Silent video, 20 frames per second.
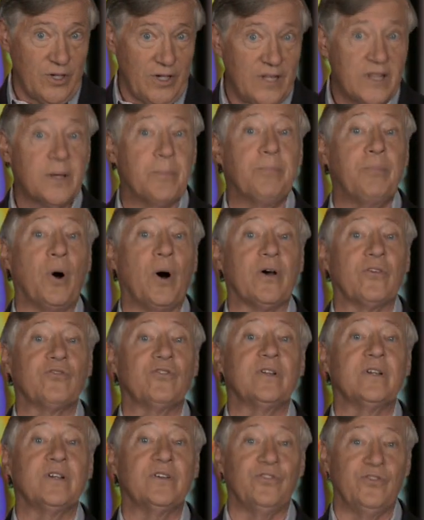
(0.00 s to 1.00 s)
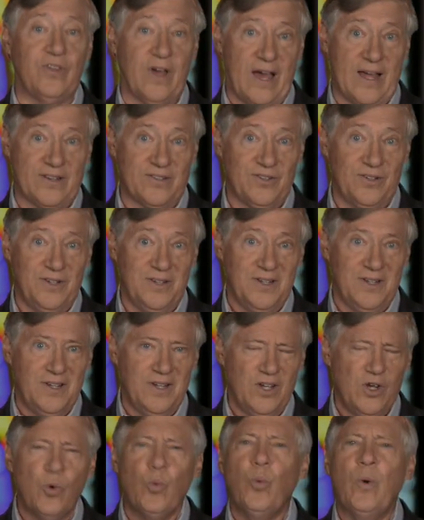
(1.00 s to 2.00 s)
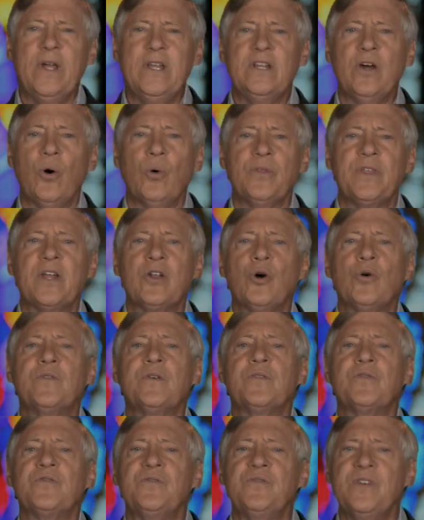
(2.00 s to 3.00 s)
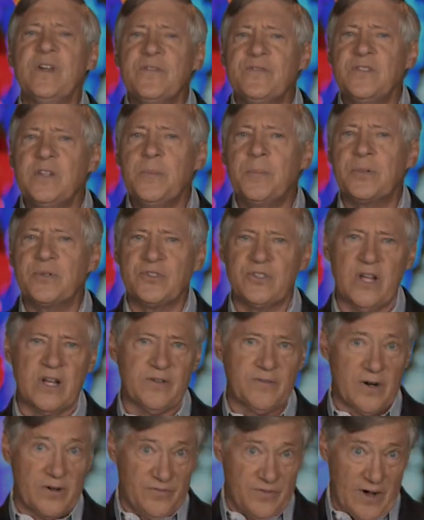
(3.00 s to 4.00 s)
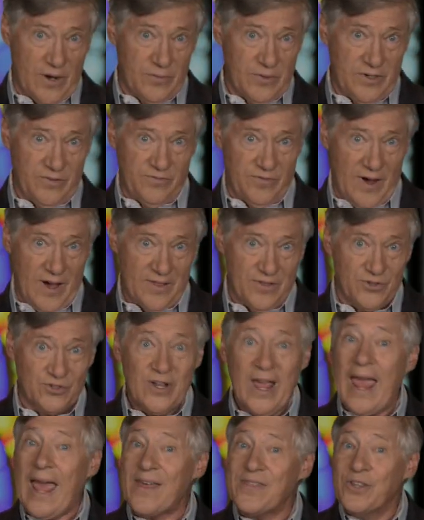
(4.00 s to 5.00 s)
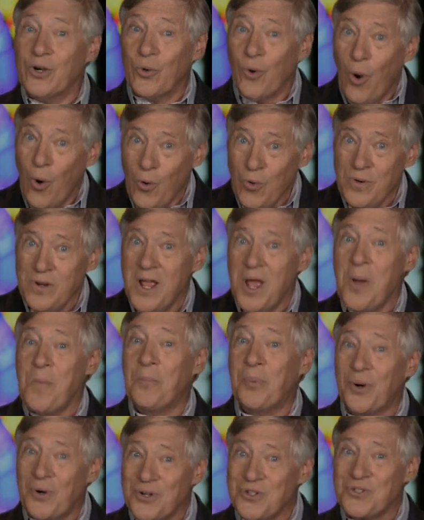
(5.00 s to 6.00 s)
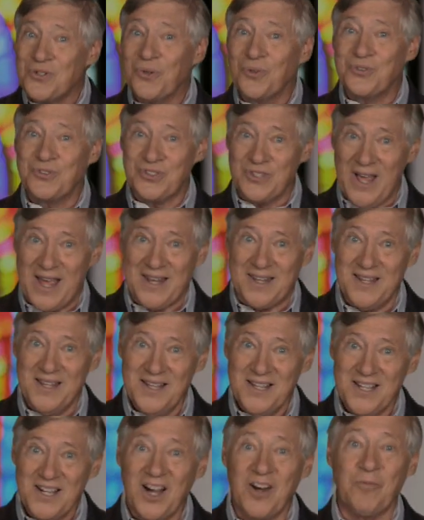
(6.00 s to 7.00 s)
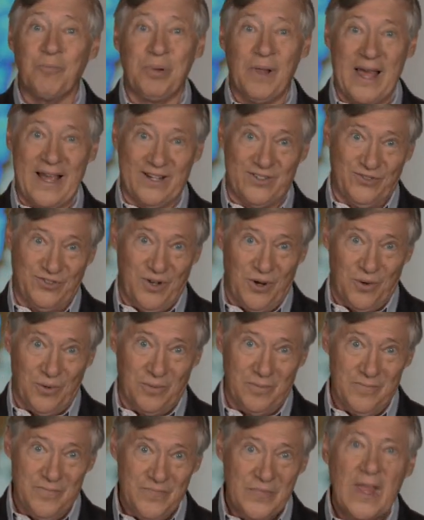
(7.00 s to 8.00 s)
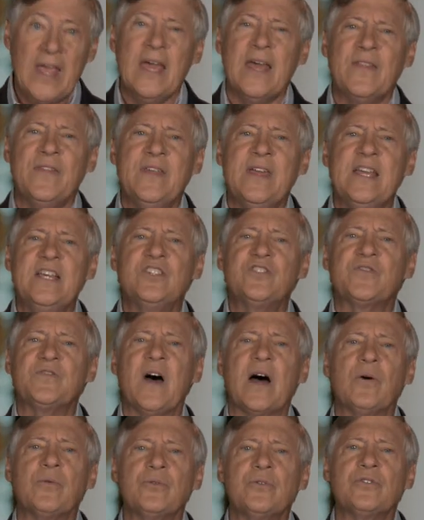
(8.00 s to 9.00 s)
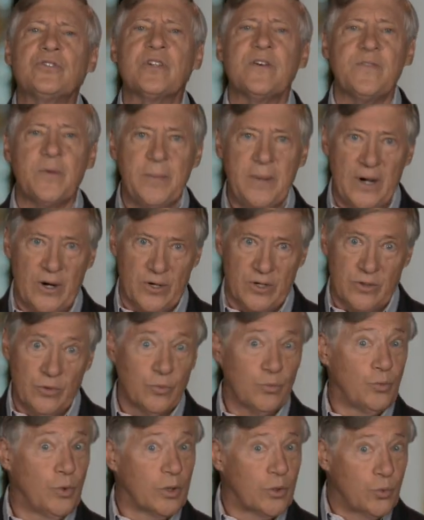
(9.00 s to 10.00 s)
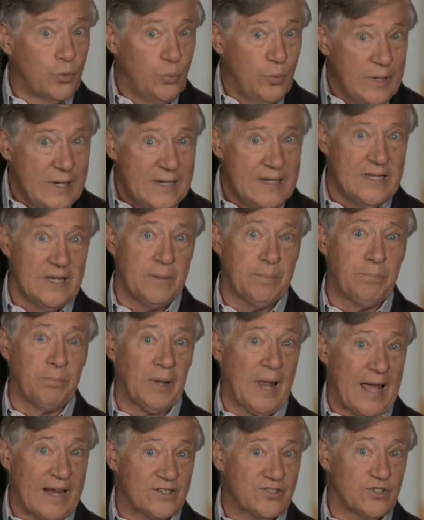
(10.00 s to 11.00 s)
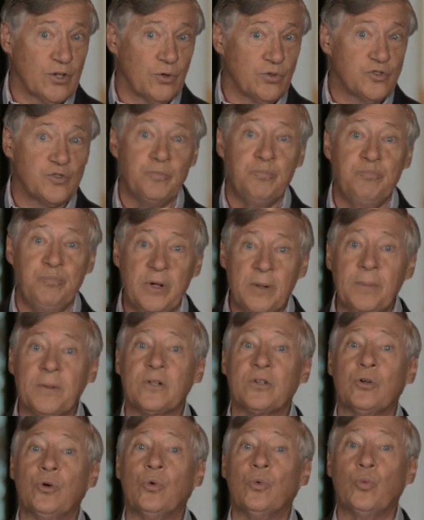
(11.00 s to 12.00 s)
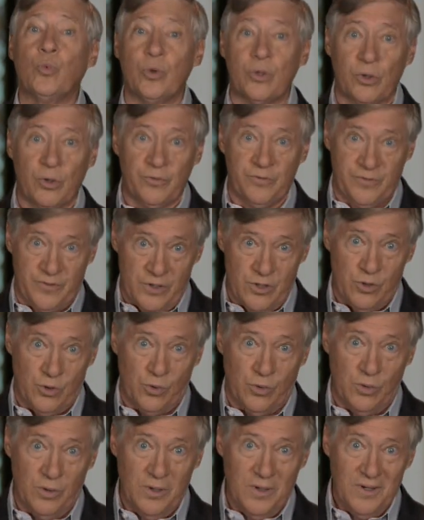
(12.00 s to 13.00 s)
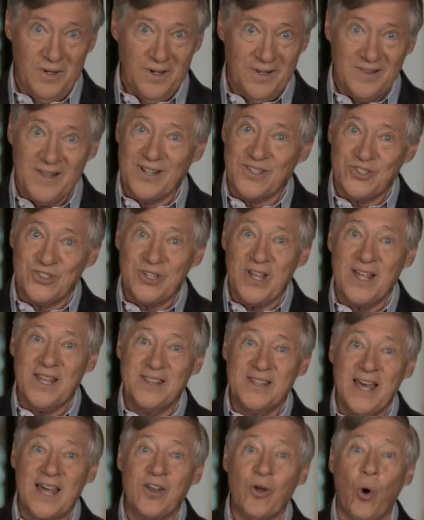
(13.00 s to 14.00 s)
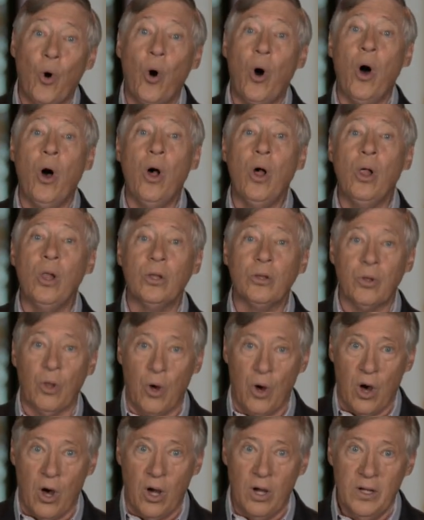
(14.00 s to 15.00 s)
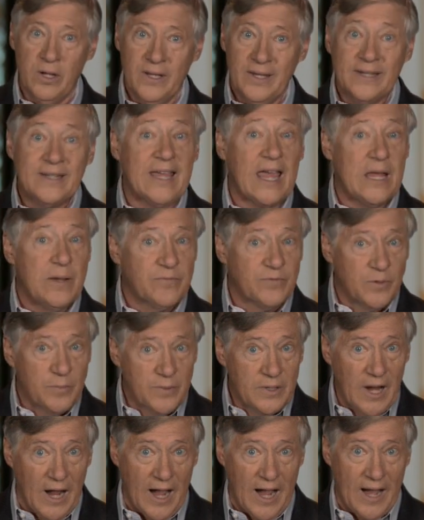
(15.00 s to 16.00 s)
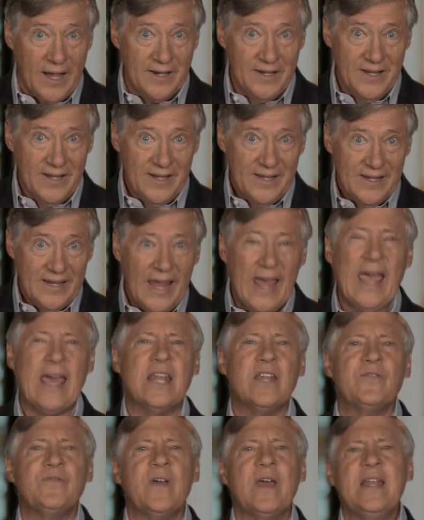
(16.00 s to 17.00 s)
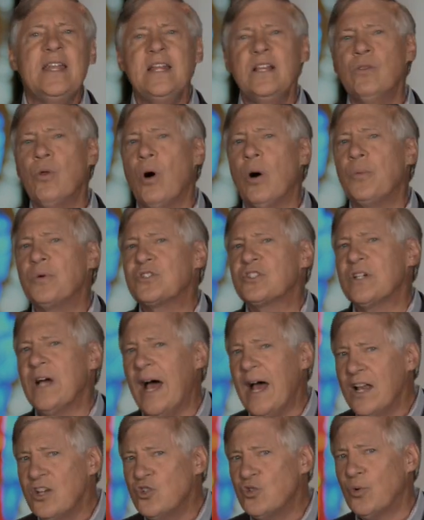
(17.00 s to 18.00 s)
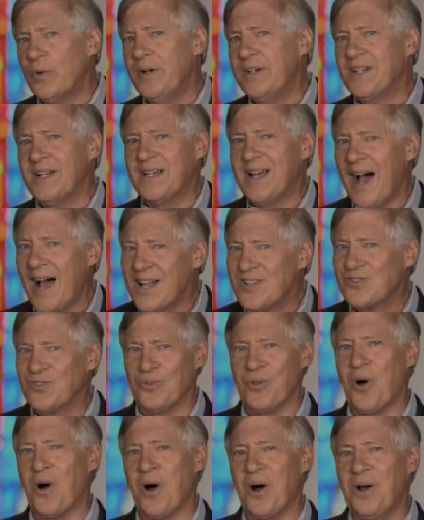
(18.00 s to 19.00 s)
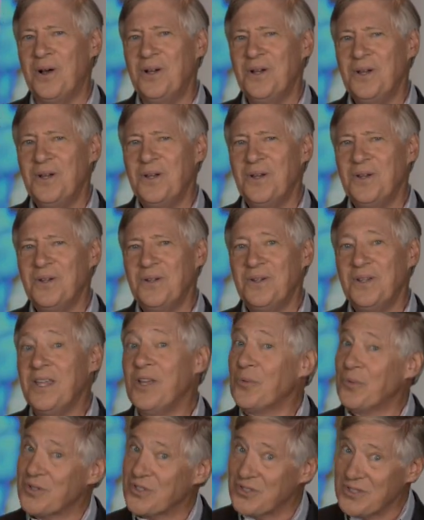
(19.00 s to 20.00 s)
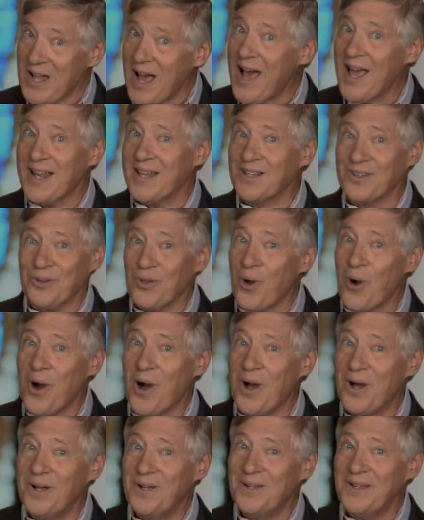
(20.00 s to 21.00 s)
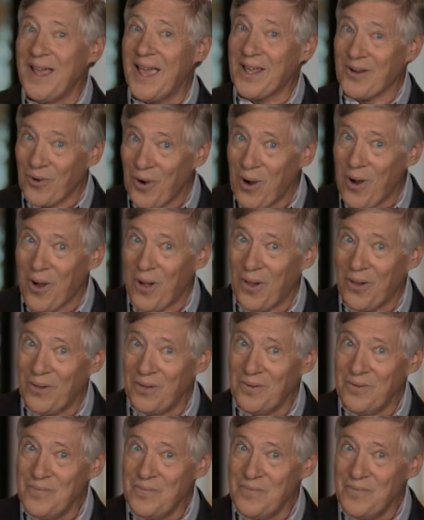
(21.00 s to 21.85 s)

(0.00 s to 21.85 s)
in the Boston Gazette." We know that over 50% of our founding fathers had their own personal set of Blackstone. These founders of America were reading Blackstone's biblical worldview that said that all law came from God, and if any law was contrary to God's law, it was not law at all.